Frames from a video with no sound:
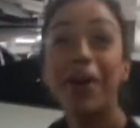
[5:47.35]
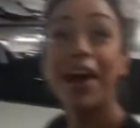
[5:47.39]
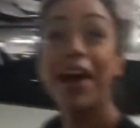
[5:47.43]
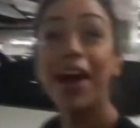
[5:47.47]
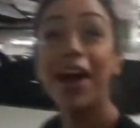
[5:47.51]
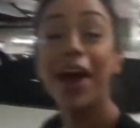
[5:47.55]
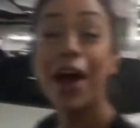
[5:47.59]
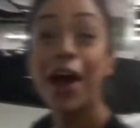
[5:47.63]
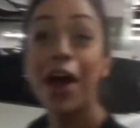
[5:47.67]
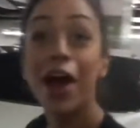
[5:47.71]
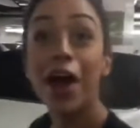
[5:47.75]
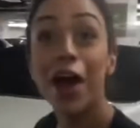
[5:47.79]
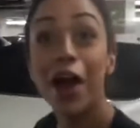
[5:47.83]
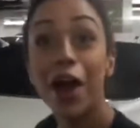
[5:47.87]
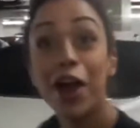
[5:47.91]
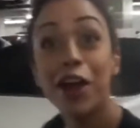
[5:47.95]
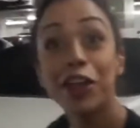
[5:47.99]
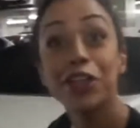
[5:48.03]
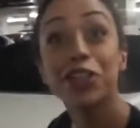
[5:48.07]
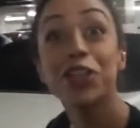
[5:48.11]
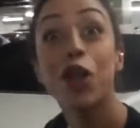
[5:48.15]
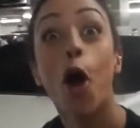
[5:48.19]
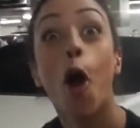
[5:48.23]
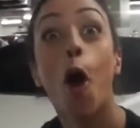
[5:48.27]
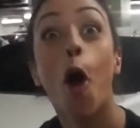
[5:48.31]
Yeah.
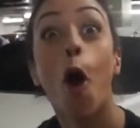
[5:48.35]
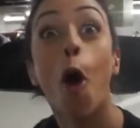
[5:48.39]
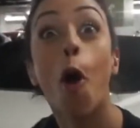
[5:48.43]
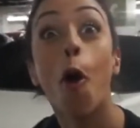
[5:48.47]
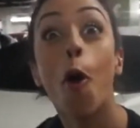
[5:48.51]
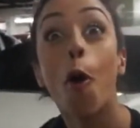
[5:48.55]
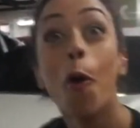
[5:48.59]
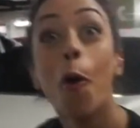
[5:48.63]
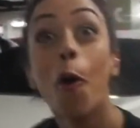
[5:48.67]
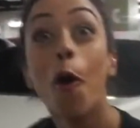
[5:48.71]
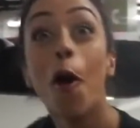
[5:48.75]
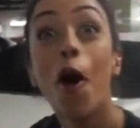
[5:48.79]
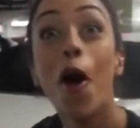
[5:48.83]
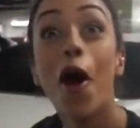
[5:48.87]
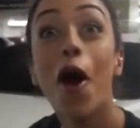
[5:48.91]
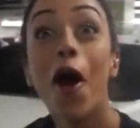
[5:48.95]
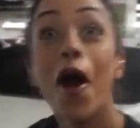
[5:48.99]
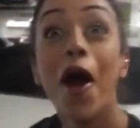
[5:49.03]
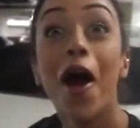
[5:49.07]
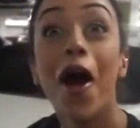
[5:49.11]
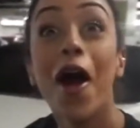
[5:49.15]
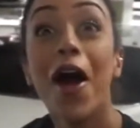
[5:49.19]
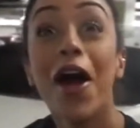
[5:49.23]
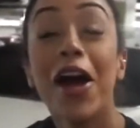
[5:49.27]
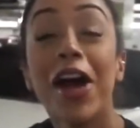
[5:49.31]
No!
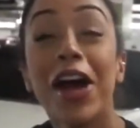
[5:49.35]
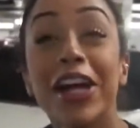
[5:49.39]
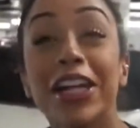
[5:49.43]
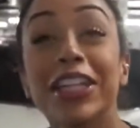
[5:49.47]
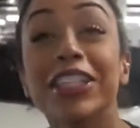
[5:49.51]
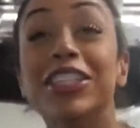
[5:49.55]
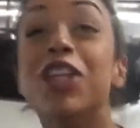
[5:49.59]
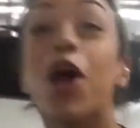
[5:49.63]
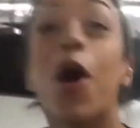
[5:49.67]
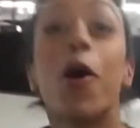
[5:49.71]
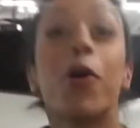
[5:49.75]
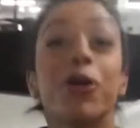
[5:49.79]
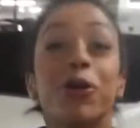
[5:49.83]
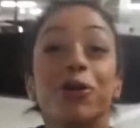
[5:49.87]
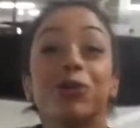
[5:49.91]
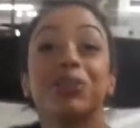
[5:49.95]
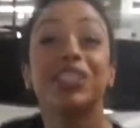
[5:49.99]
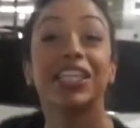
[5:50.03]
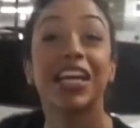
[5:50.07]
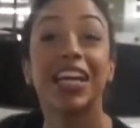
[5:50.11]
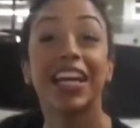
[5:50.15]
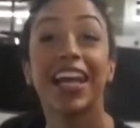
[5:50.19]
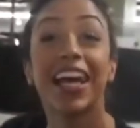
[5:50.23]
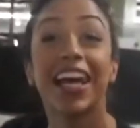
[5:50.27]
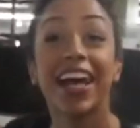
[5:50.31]
Yeah. No, you
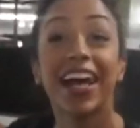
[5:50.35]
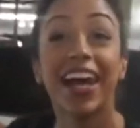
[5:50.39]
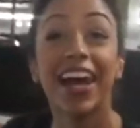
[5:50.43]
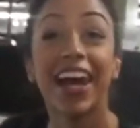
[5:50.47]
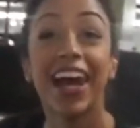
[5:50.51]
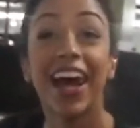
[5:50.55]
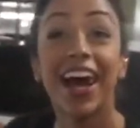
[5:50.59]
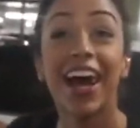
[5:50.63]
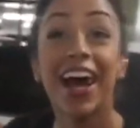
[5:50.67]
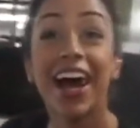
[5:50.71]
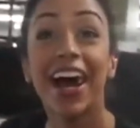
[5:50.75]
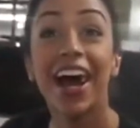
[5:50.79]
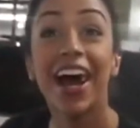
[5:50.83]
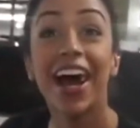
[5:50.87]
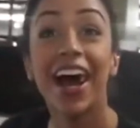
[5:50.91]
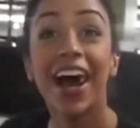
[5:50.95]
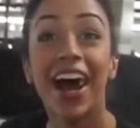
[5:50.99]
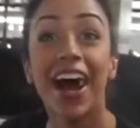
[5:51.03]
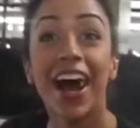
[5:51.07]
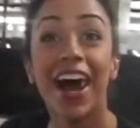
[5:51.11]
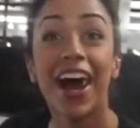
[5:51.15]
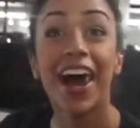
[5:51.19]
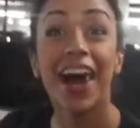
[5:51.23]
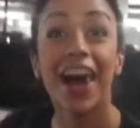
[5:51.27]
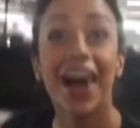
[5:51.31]
didn't! Mm
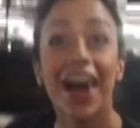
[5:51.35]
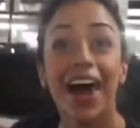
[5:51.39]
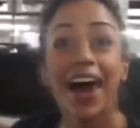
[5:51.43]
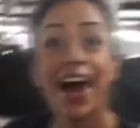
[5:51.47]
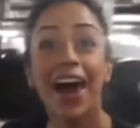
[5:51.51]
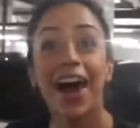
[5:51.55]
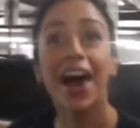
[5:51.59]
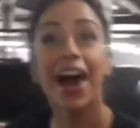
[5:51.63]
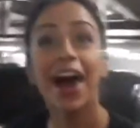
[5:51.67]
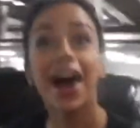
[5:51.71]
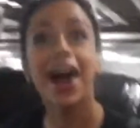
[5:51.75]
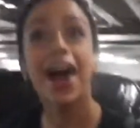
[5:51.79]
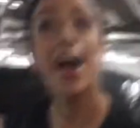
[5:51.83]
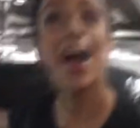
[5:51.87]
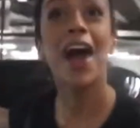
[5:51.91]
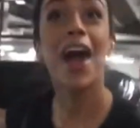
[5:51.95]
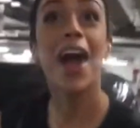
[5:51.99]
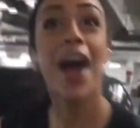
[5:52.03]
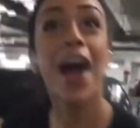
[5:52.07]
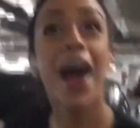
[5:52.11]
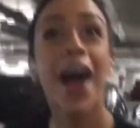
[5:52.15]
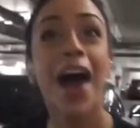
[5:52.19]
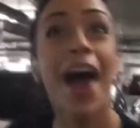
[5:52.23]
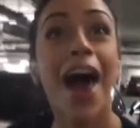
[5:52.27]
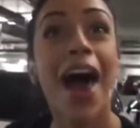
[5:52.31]
hmm That's why I wanted you
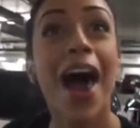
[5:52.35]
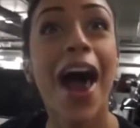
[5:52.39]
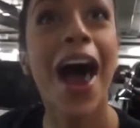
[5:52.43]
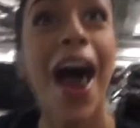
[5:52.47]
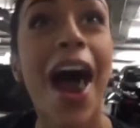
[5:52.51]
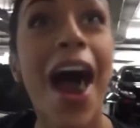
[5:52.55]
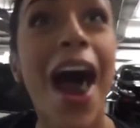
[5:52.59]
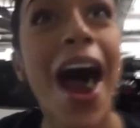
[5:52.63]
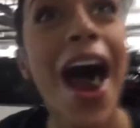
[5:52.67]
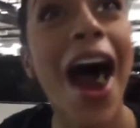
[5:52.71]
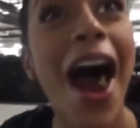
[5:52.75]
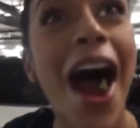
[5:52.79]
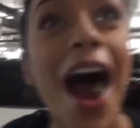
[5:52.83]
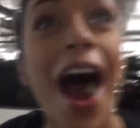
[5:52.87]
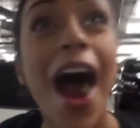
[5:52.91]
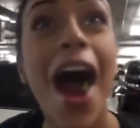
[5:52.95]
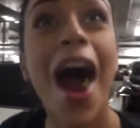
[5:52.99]
to come here.